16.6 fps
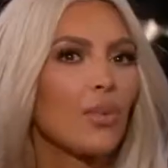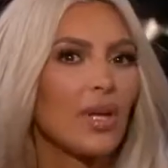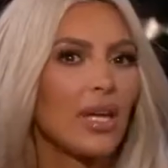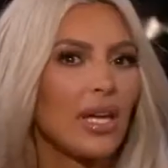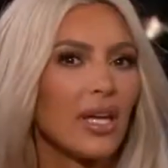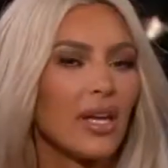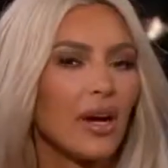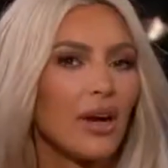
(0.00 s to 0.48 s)

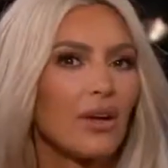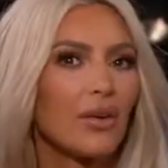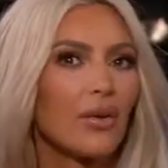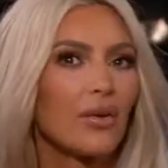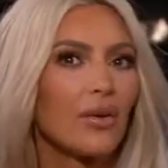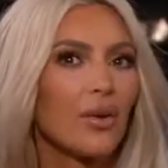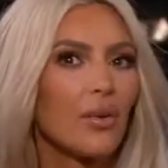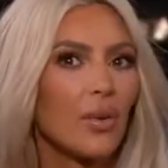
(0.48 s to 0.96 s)
We all
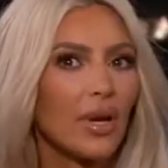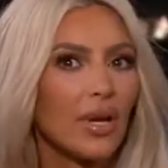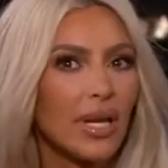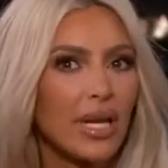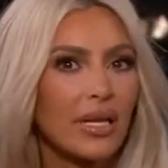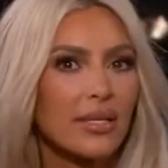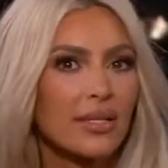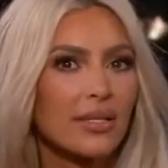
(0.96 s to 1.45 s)
go to
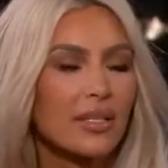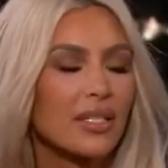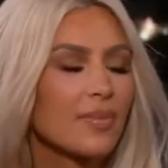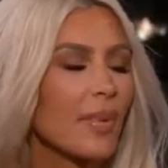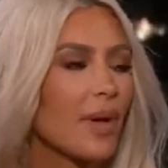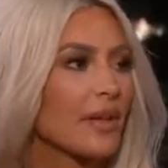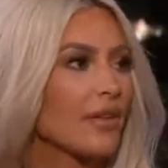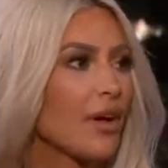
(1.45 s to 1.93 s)
Courtney's and
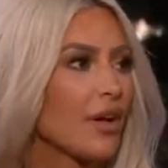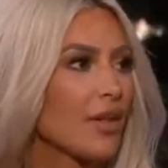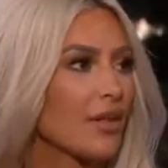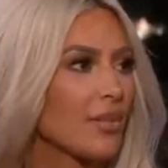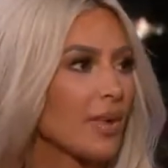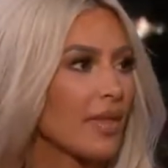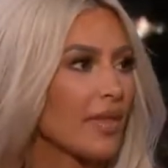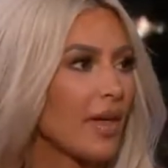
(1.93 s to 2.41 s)
spend
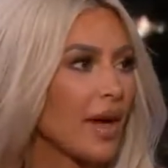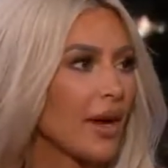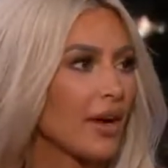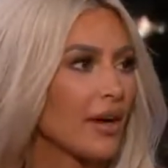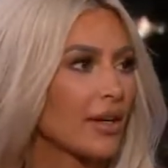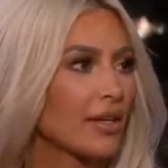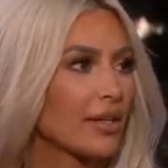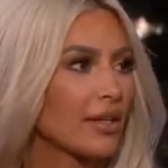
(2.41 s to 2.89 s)
Halloween
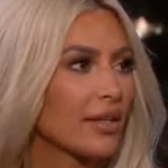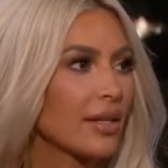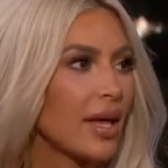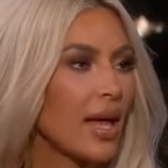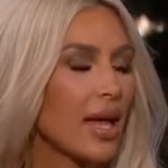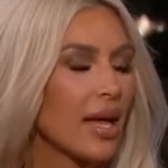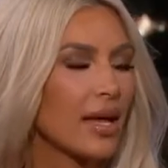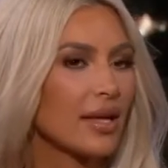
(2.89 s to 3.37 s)
there.
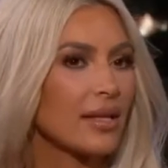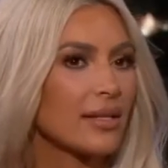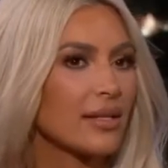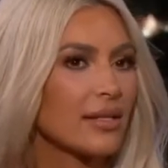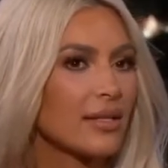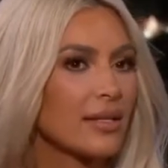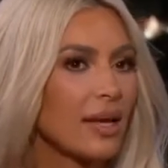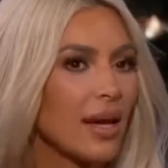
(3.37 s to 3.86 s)

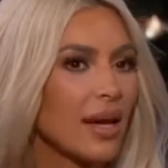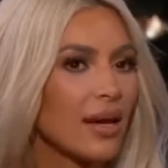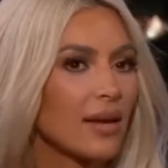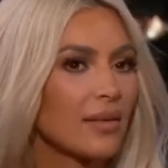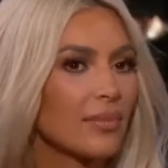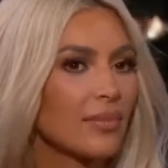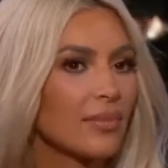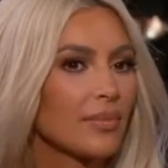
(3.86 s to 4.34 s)
And
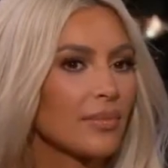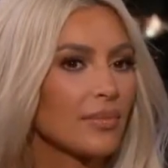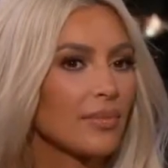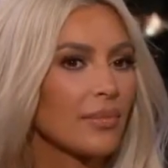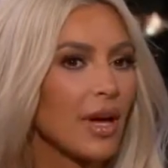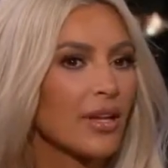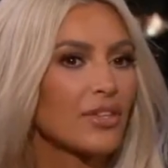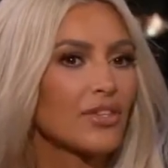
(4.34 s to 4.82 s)

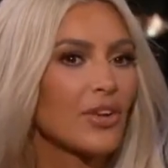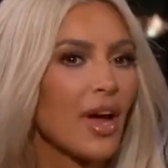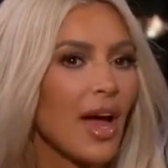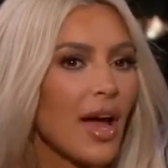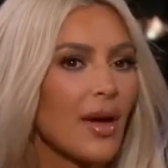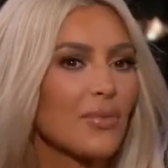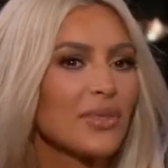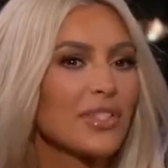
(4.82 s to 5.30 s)

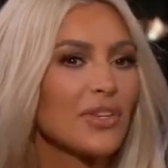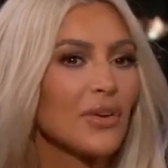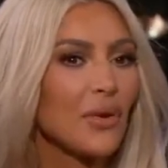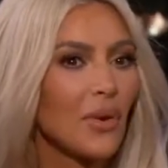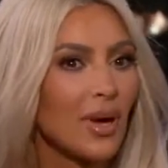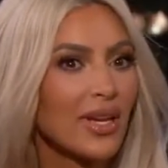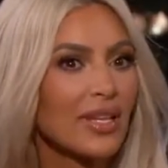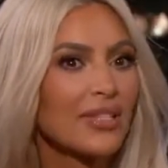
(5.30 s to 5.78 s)
I was
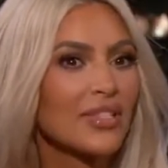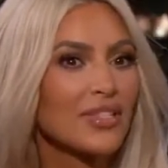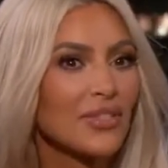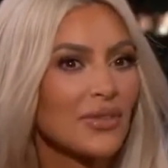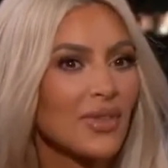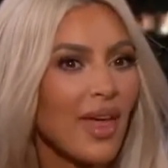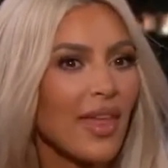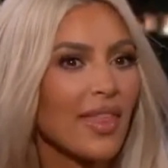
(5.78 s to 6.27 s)
going to
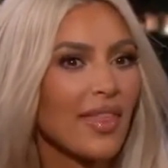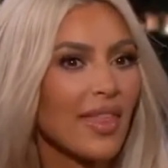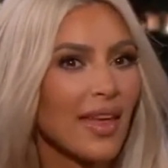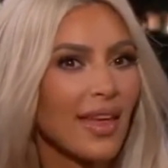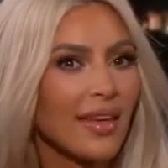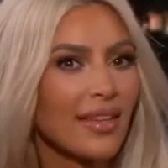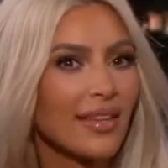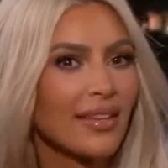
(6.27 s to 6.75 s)
do that
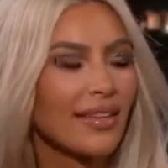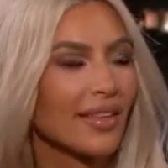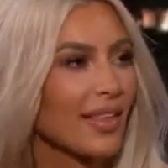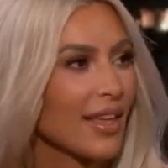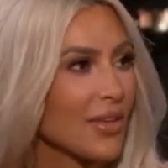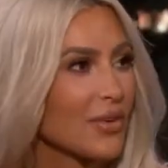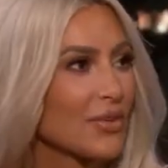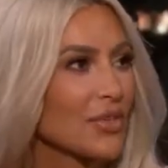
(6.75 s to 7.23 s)
thing
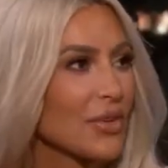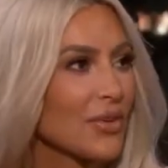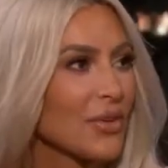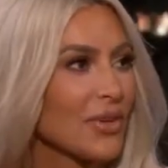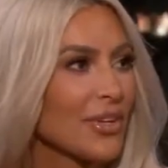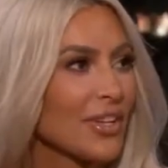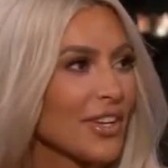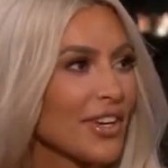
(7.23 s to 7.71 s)
that you showed
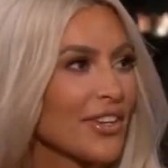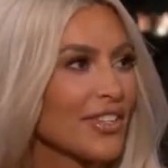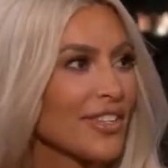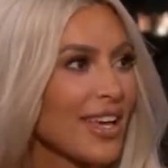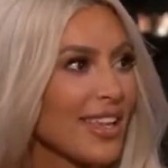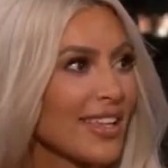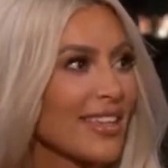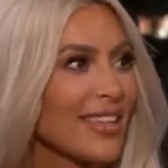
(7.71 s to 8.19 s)
earlier,
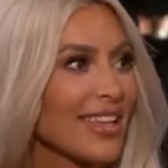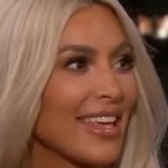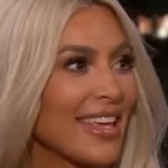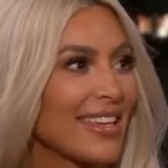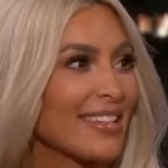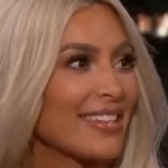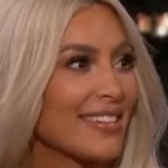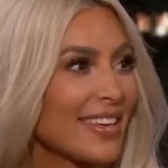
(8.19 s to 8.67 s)
telling the
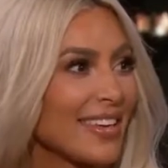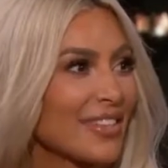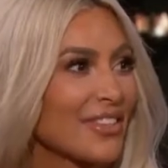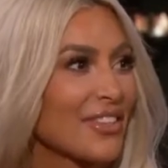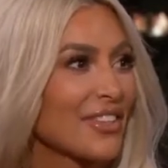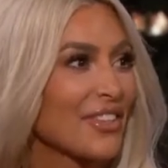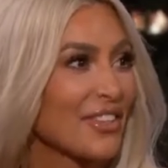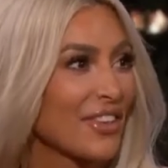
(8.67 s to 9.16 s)
kids that I
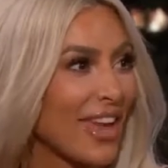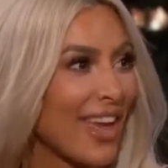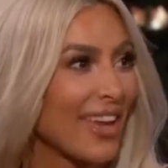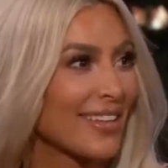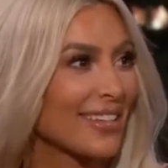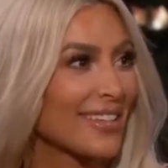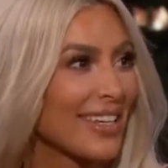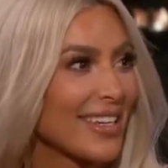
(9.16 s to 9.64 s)
took their
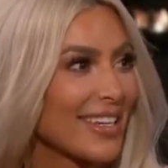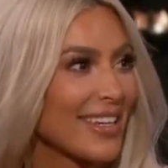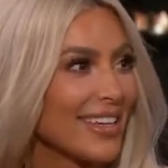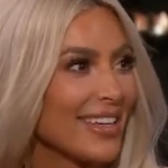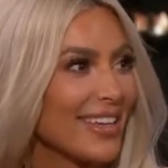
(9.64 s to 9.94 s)
candy.